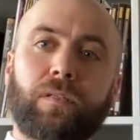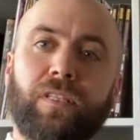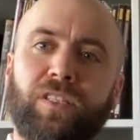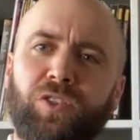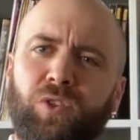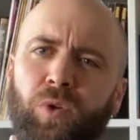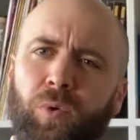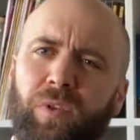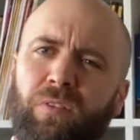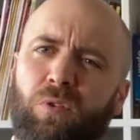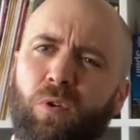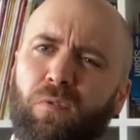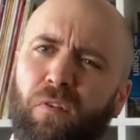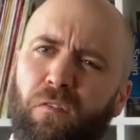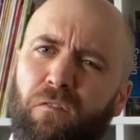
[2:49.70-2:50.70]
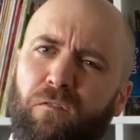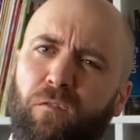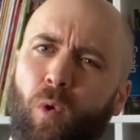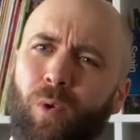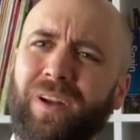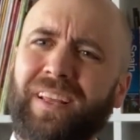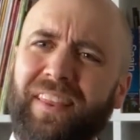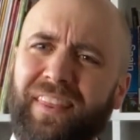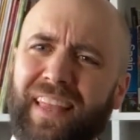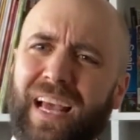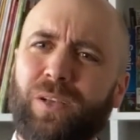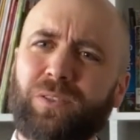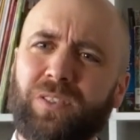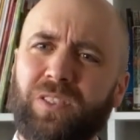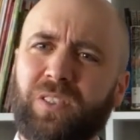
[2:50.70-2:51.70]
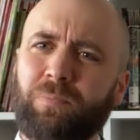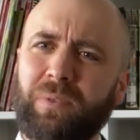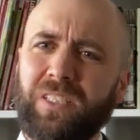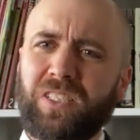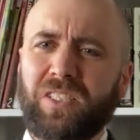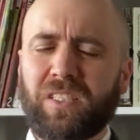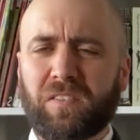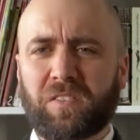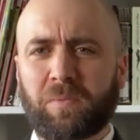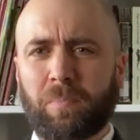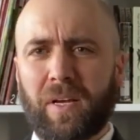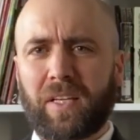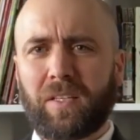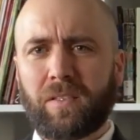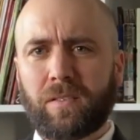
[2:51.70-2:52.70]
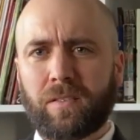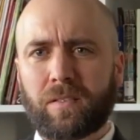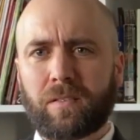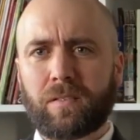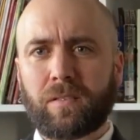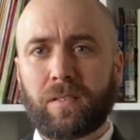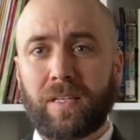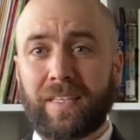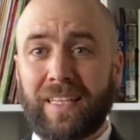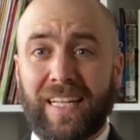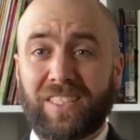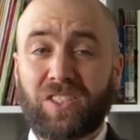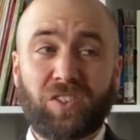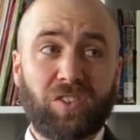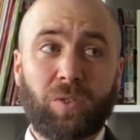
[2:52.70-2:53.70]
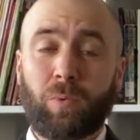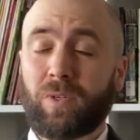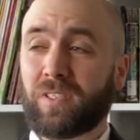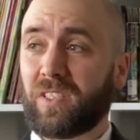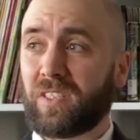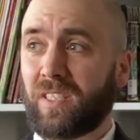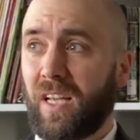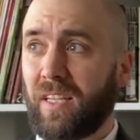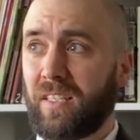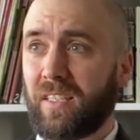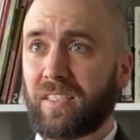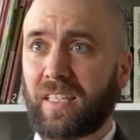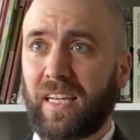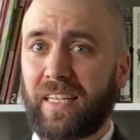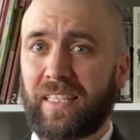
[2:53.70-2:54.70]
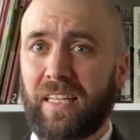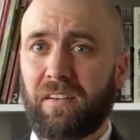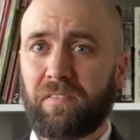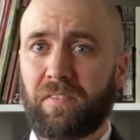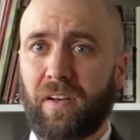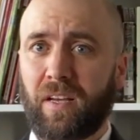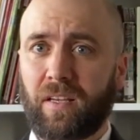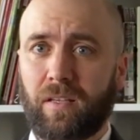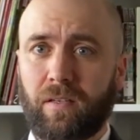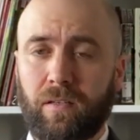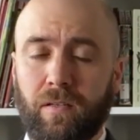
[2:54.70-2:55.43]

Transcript: Did you know there are over 40,000 species of spiders? And that's just the ones that scientists can identify.